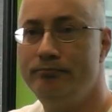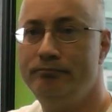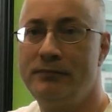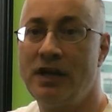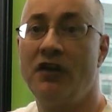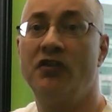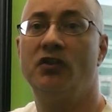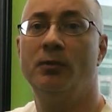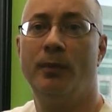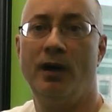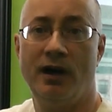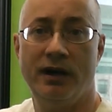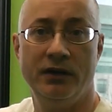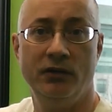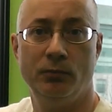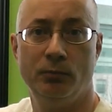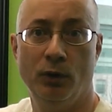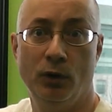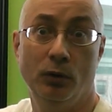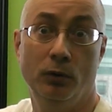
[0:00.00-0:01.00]

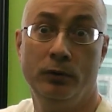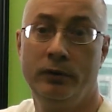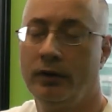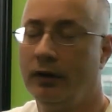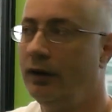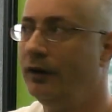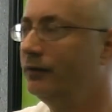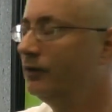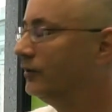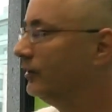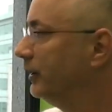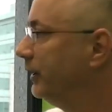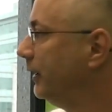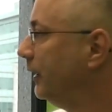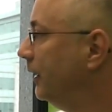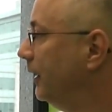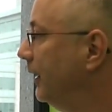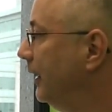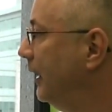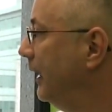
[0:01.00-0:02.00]
customize mode. Obviously,
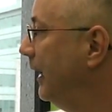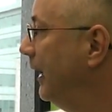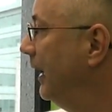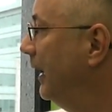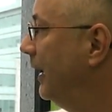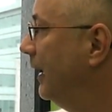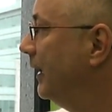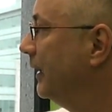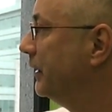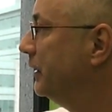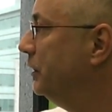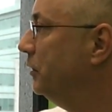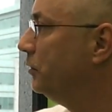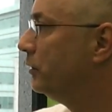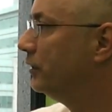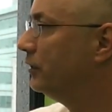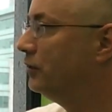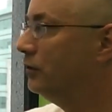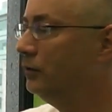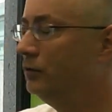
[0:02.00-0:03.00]
you
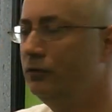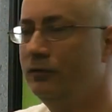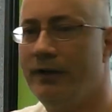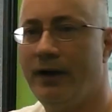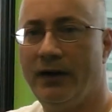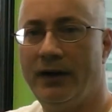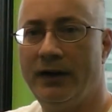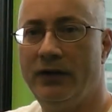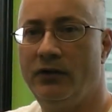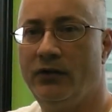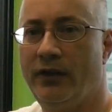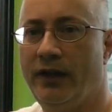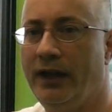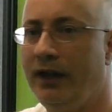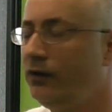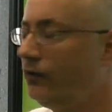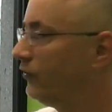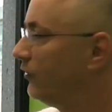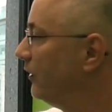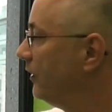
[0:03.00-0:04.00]
can do various
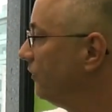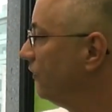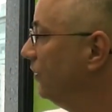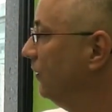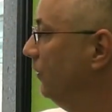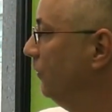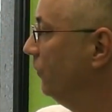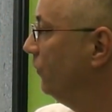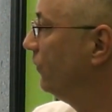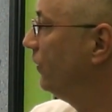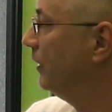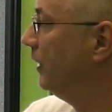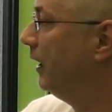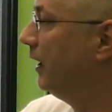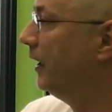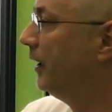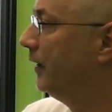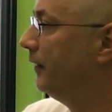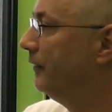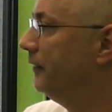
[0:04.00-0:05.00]
things. This is
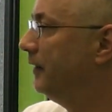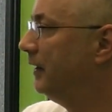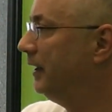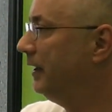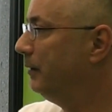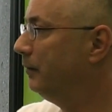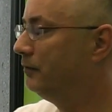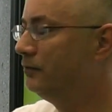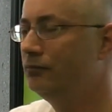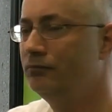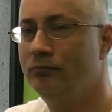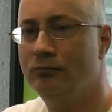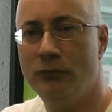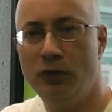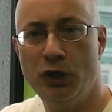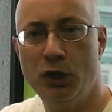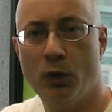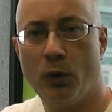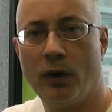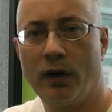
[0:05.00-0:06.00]
the
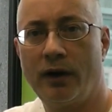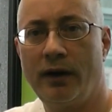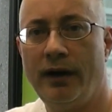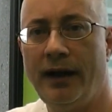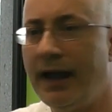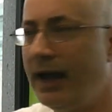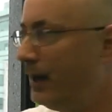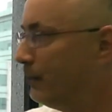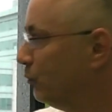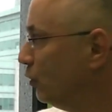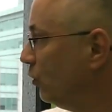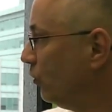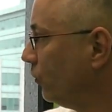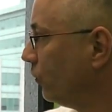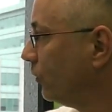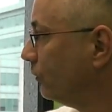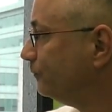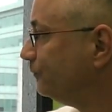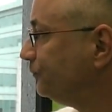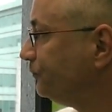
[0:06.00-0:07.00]
New York
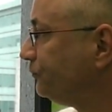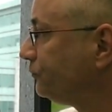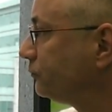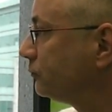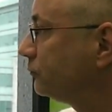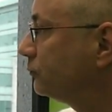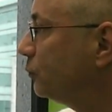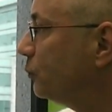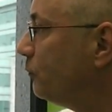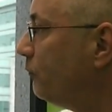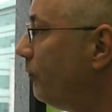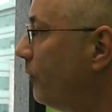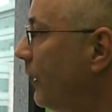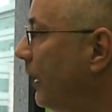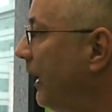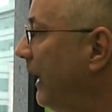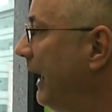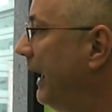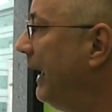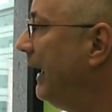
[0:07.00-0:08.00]
Admirals,
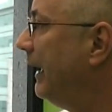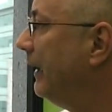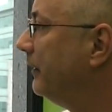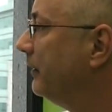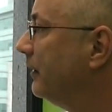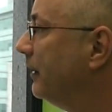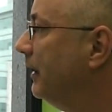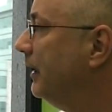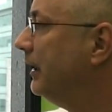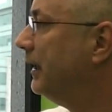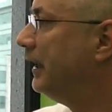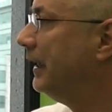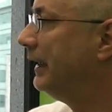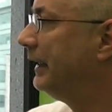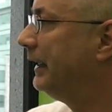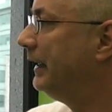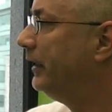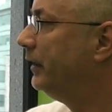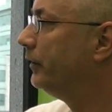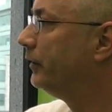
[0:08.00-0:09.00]
and
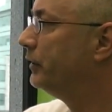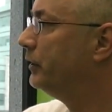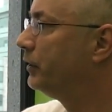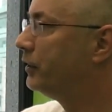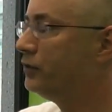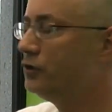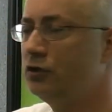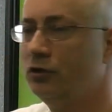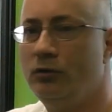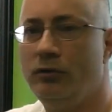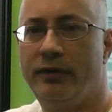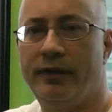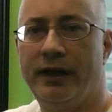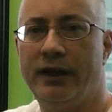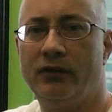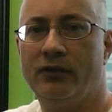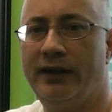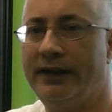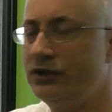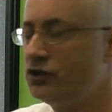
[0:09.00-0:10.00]
here you can do
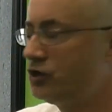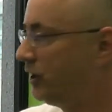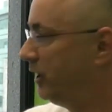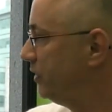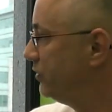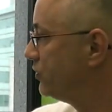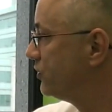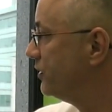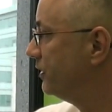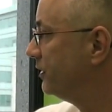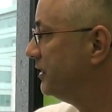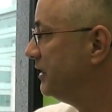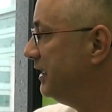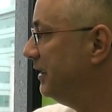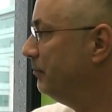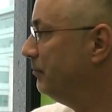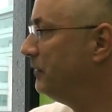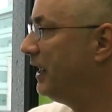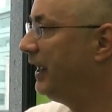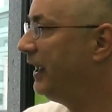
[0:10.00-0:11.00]
things like change the
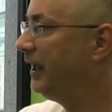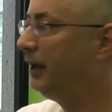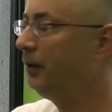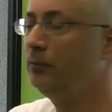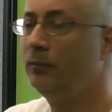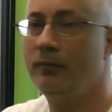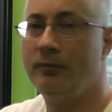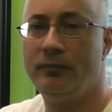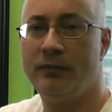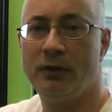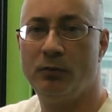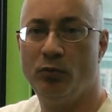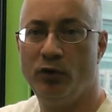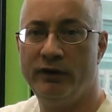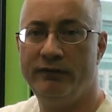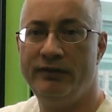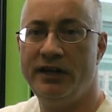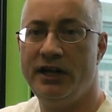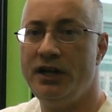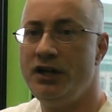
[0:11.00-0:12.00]
team name,
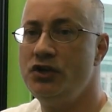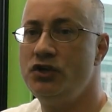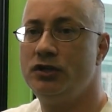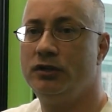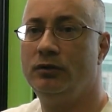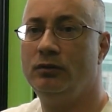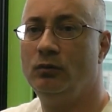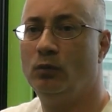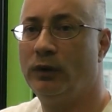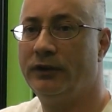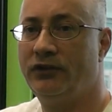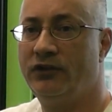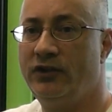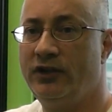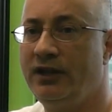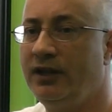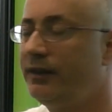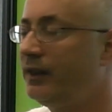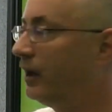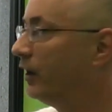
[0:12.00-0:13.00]
abbreviation, what
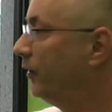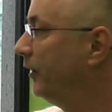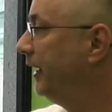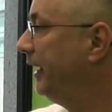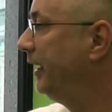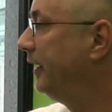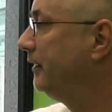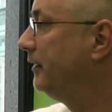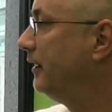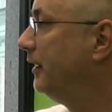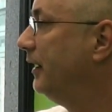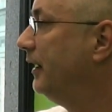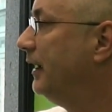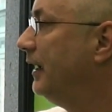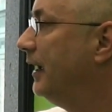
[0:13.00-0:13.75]
city they're in,